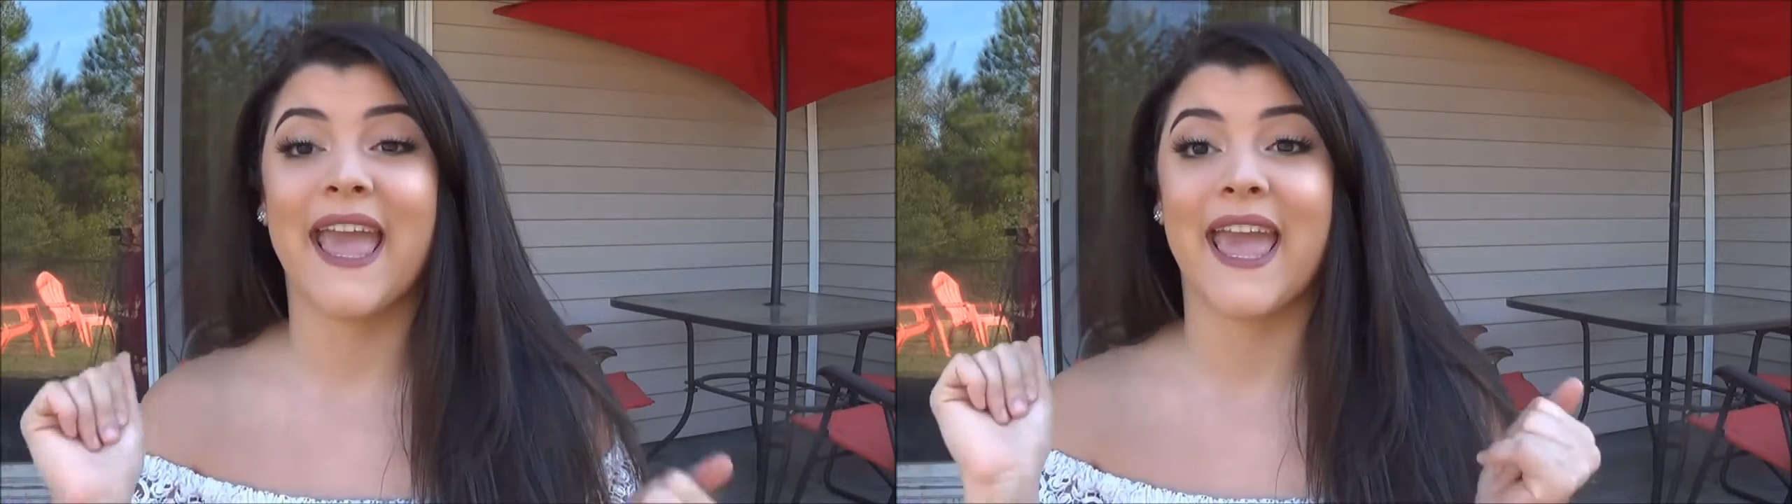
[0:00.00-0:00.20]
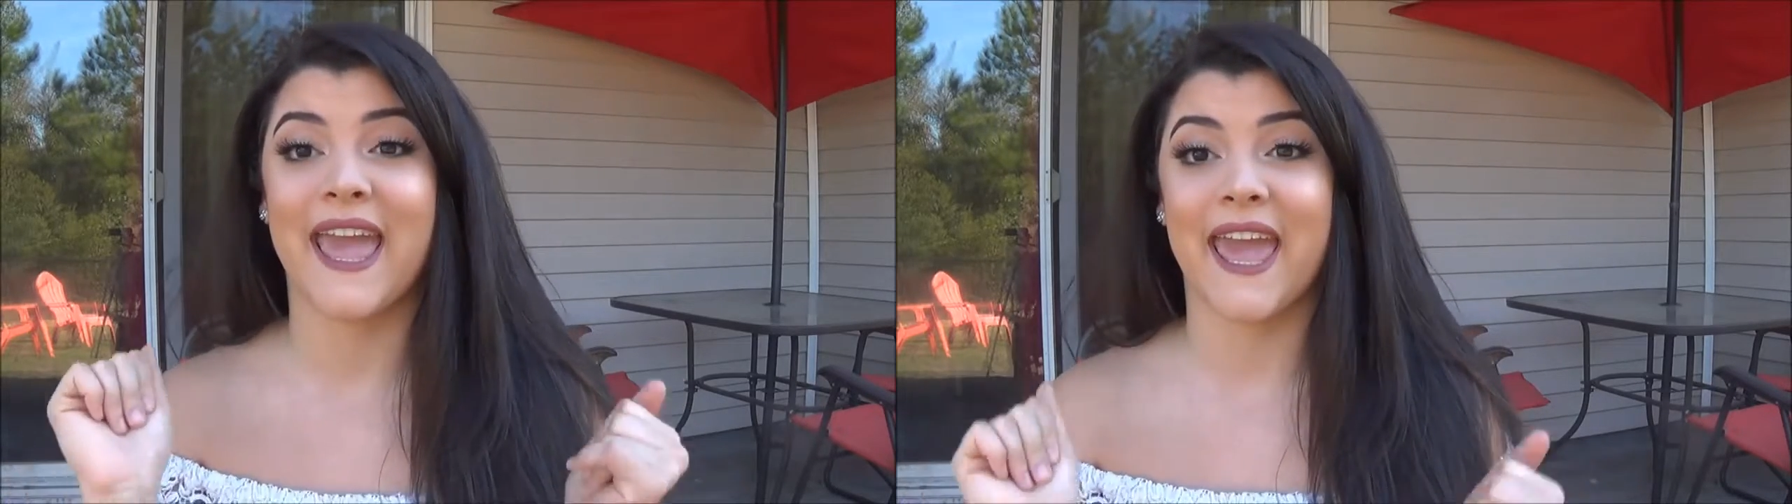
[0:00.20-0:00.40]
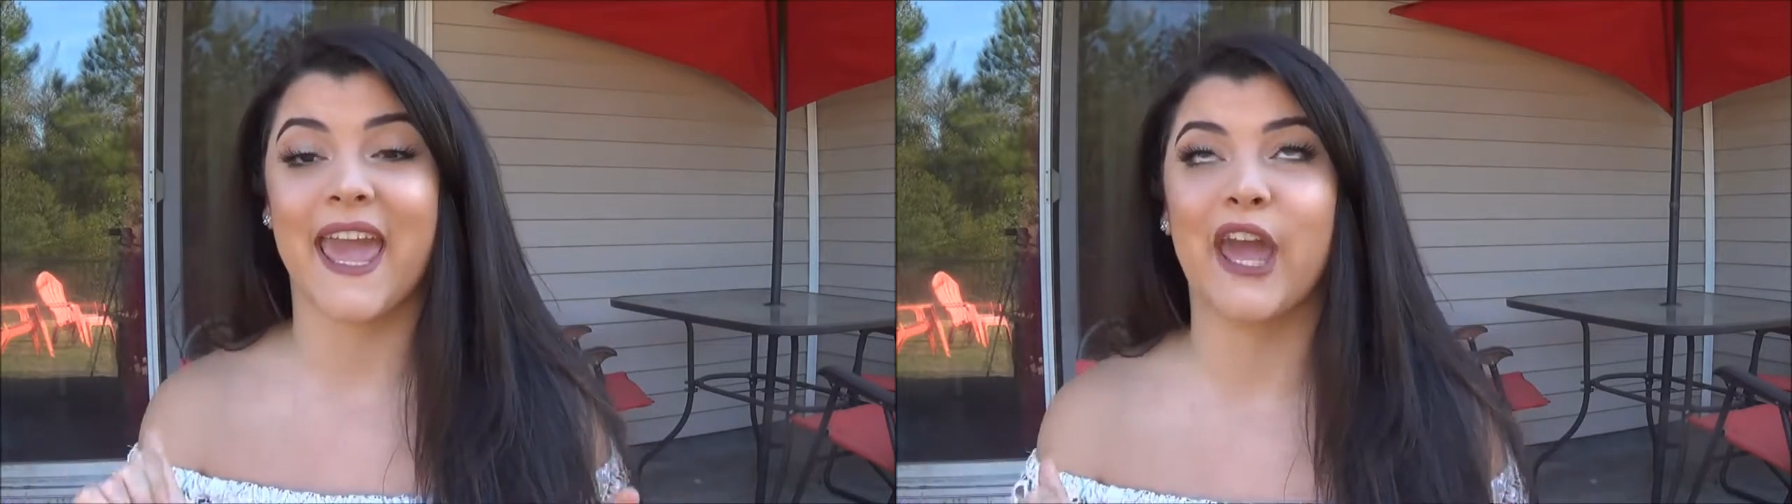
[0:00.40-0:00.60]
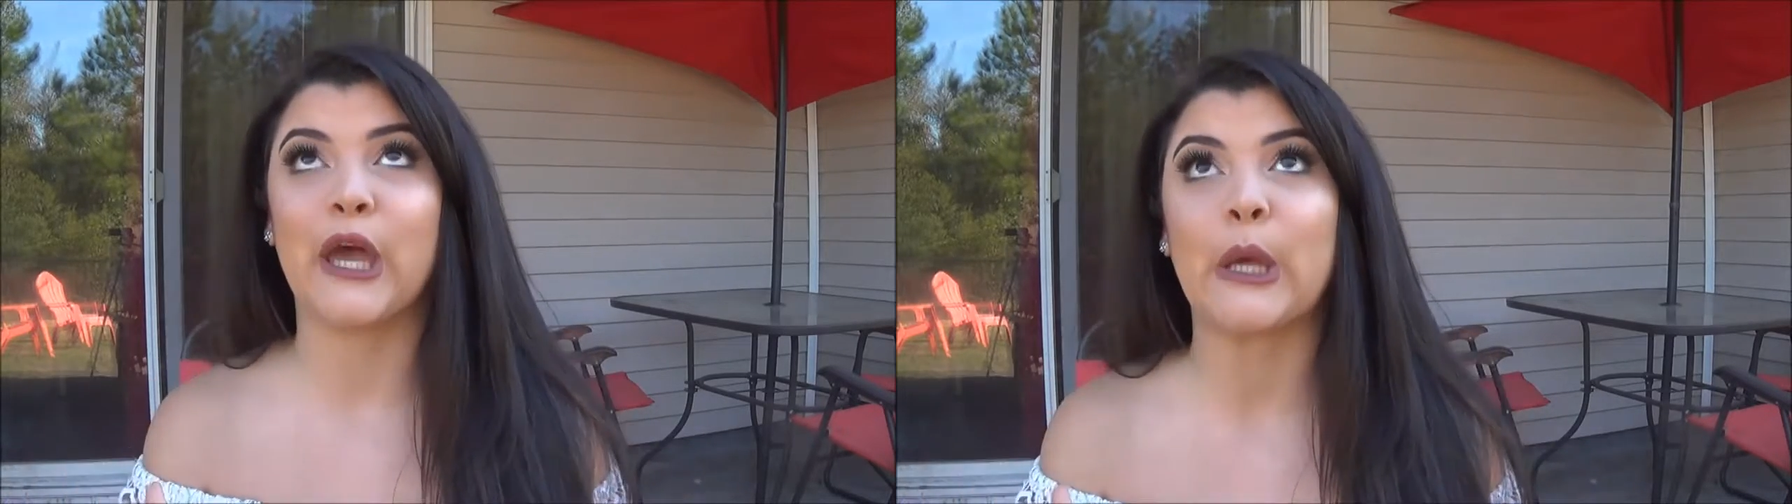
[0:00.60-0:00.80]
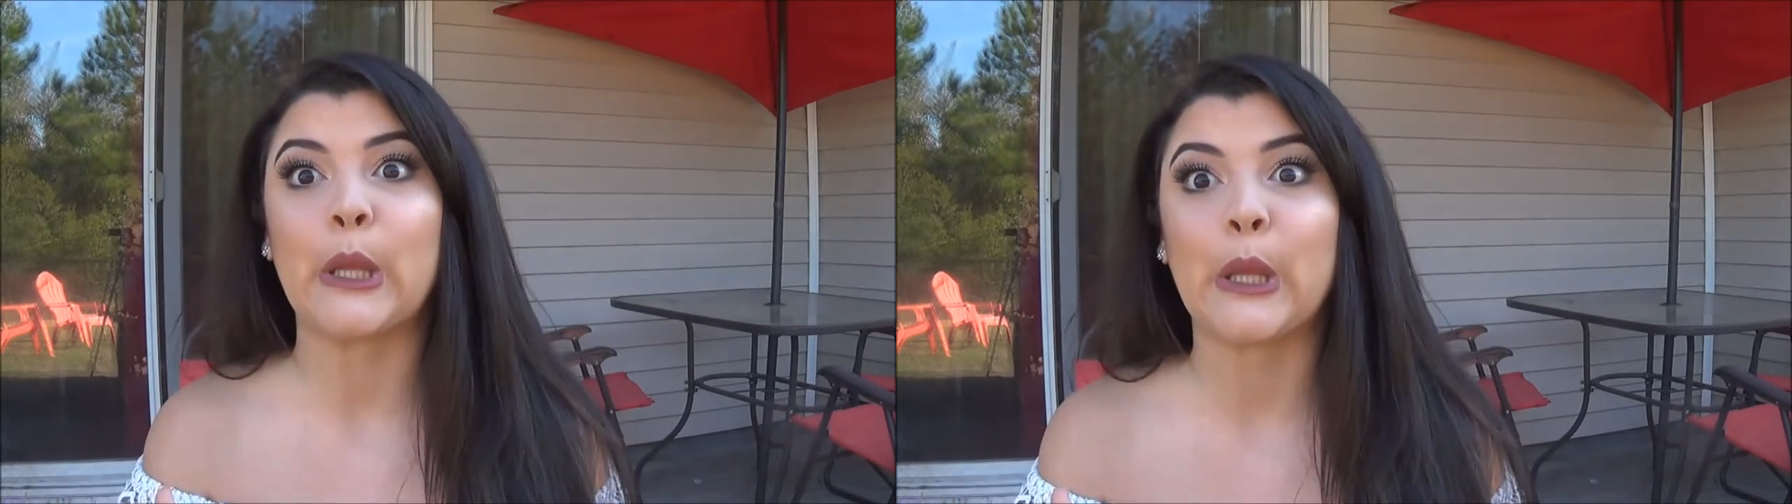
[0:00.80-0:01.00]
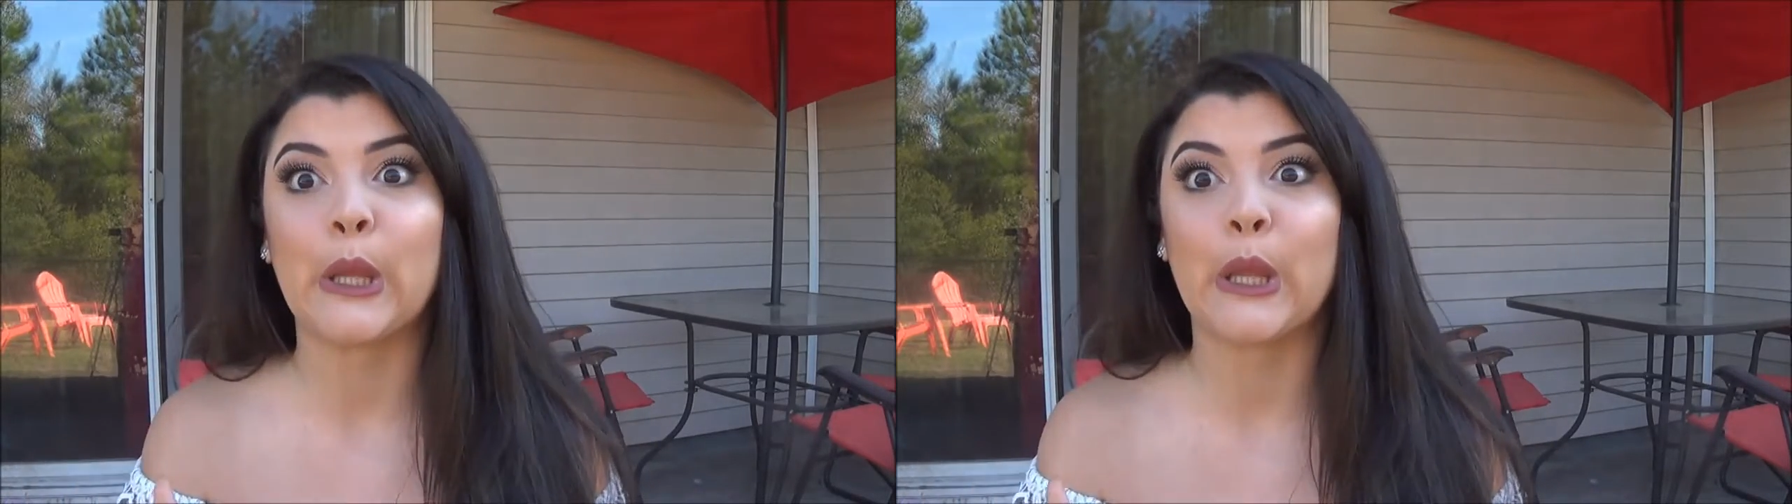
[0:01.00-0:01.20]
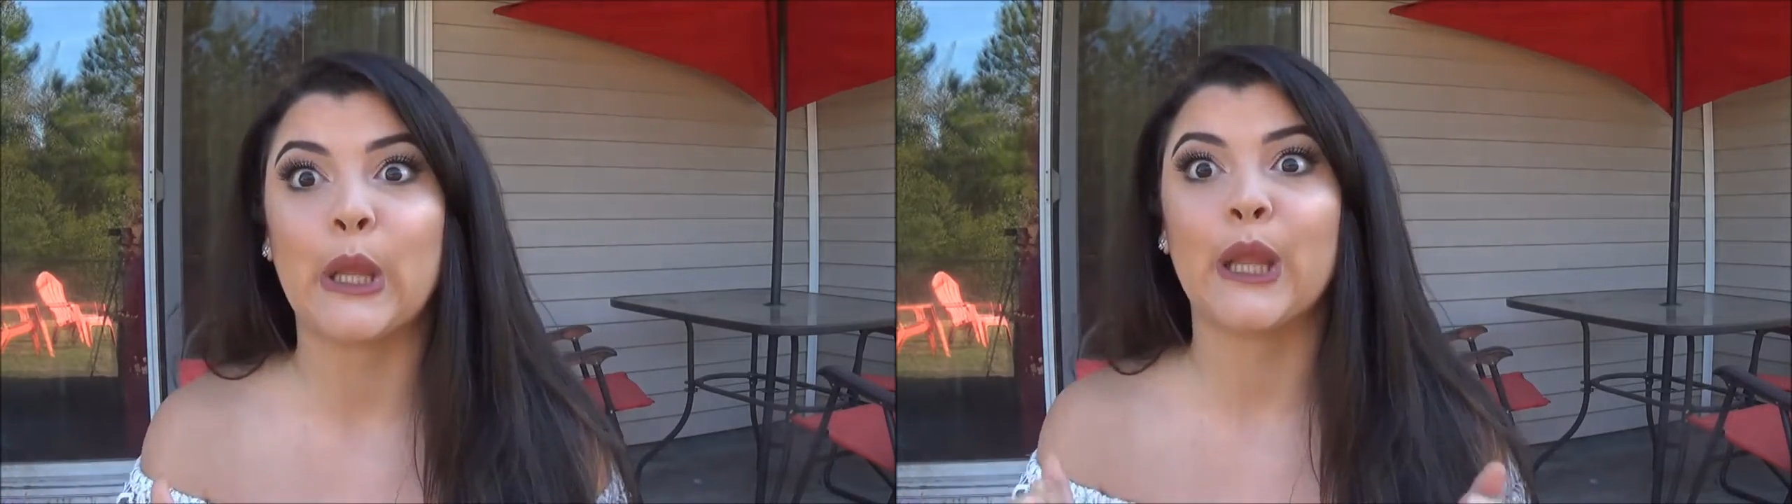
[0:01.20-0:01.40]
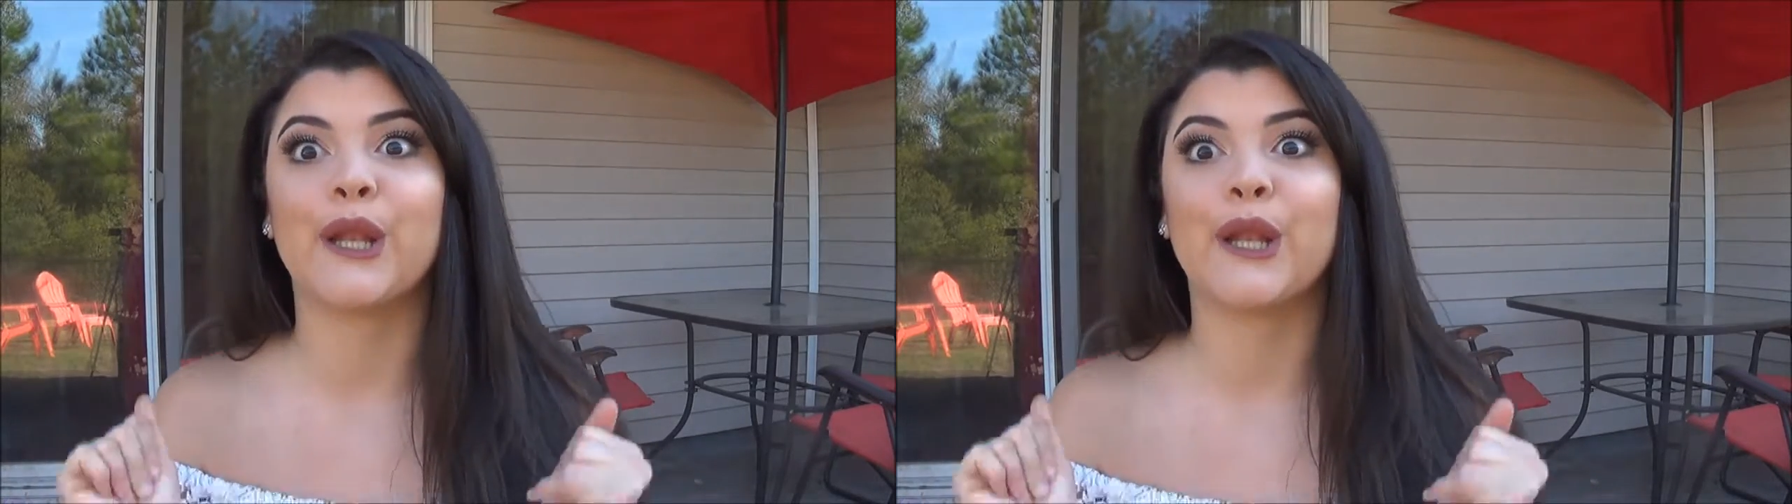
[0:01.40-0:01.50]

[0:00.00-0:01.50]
hell